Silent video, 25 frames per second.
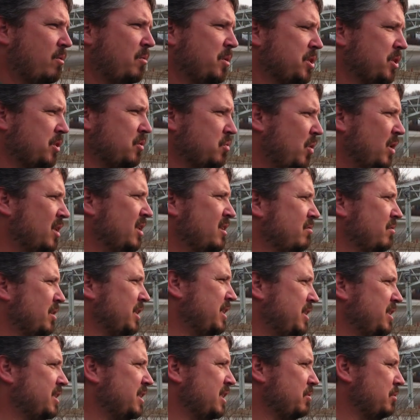which is one of
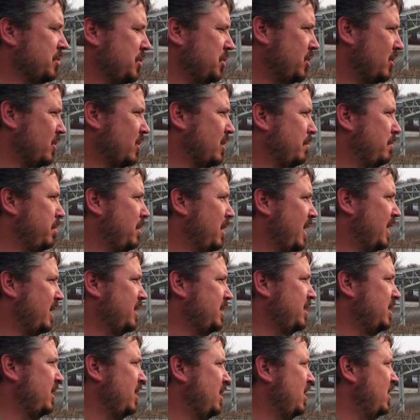the reasons it was so
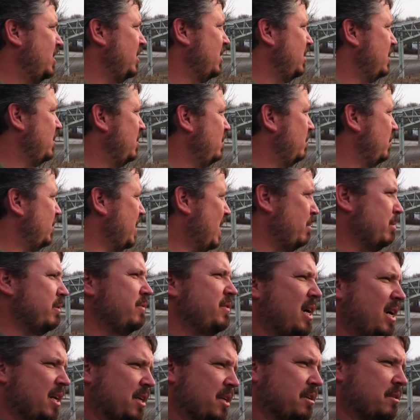complex. Well, now
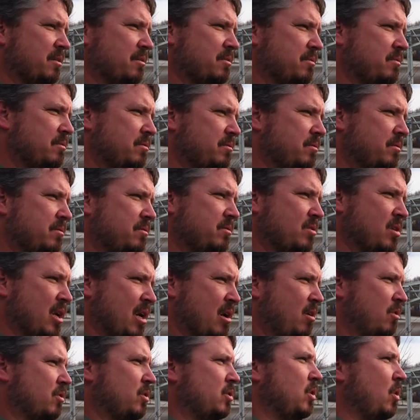we've done it.
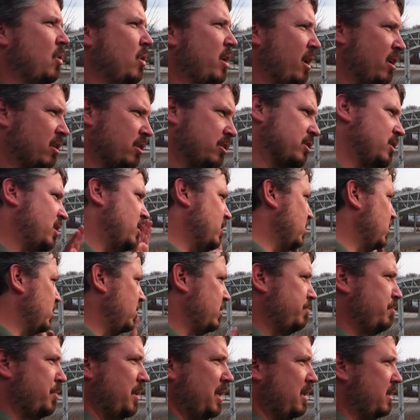So now all the lawyers and all
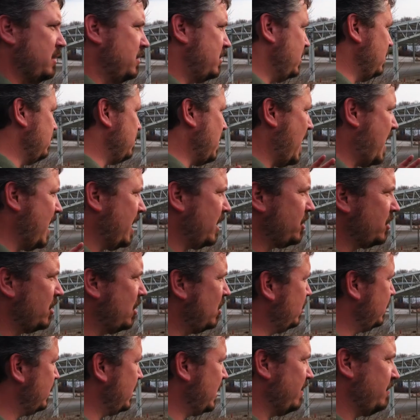those PNC banks
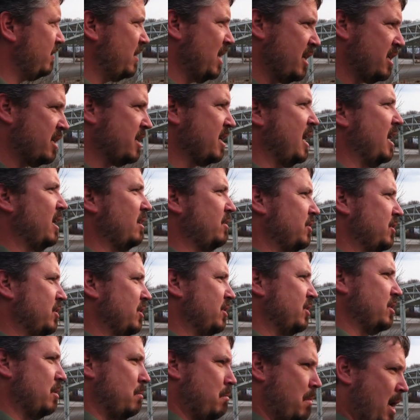and all, they've done it now.
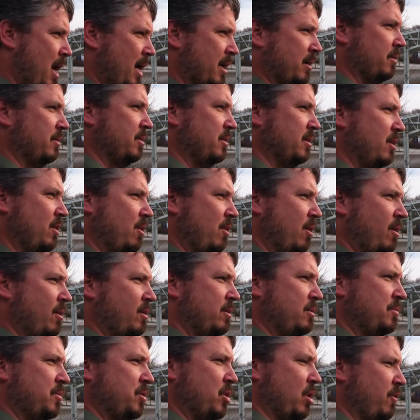So there's a model.
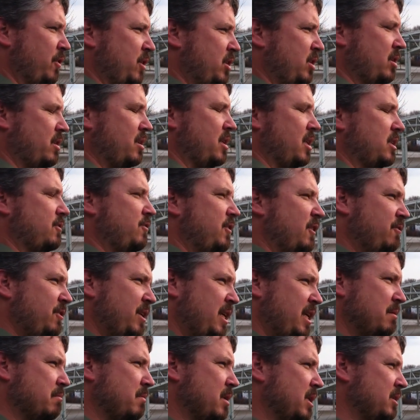So if it took us
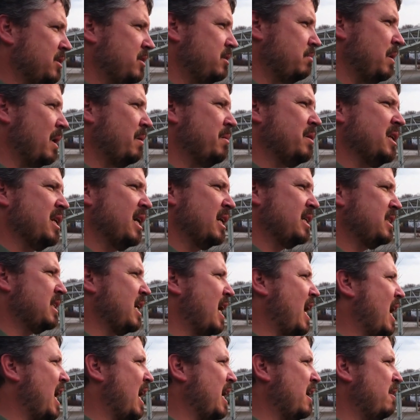15 months, maybe the
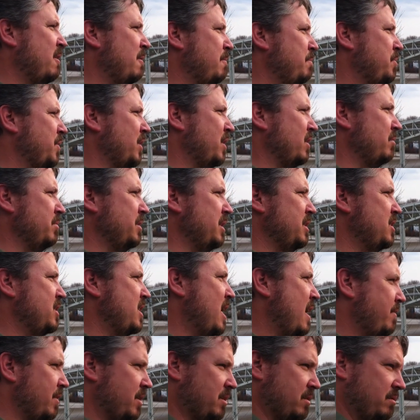next guy, it'll be
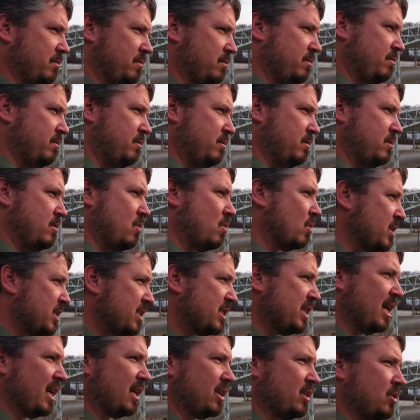7 or
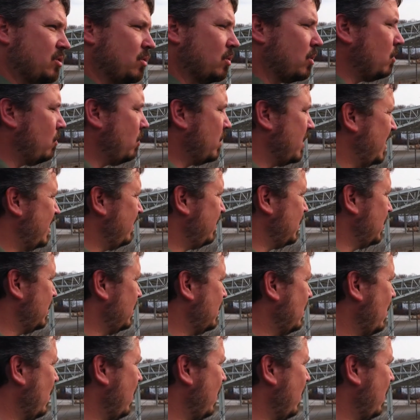6 or whatever.